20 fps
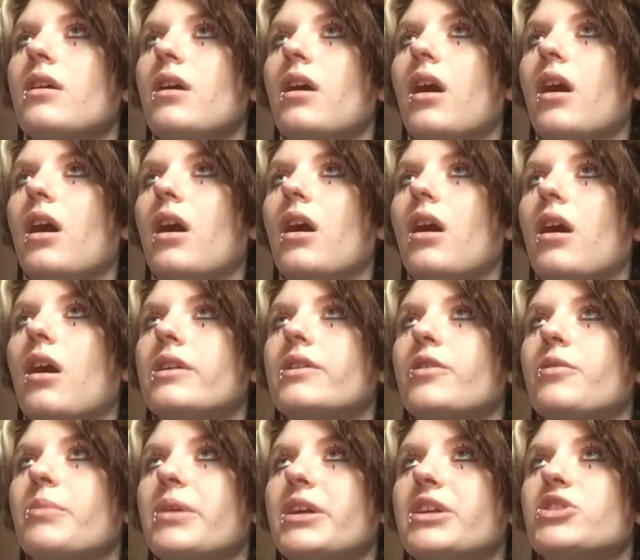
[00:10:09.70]
you're
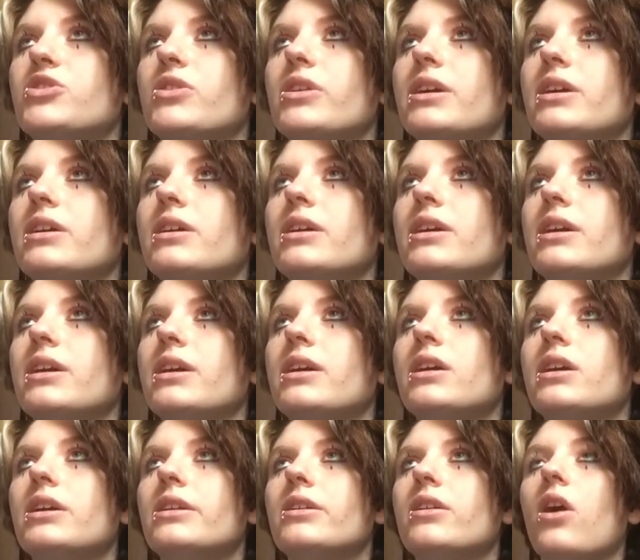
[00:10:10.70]
majoring
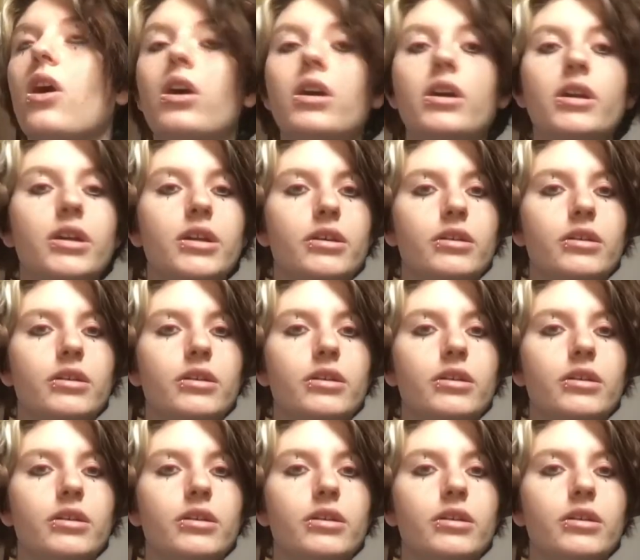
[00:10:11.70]
in art.